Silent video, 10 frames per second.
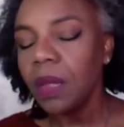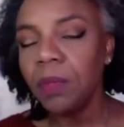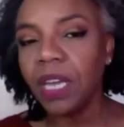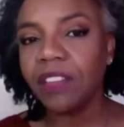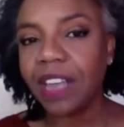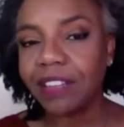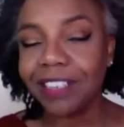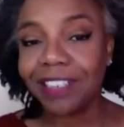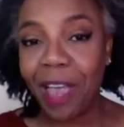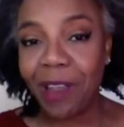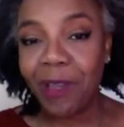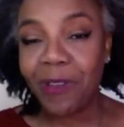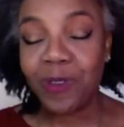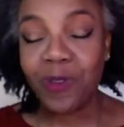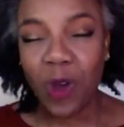because as I said,
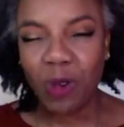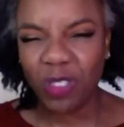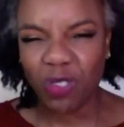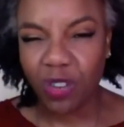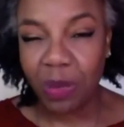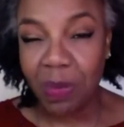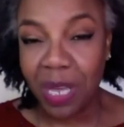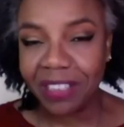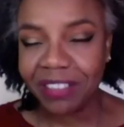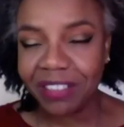you know what your dream means.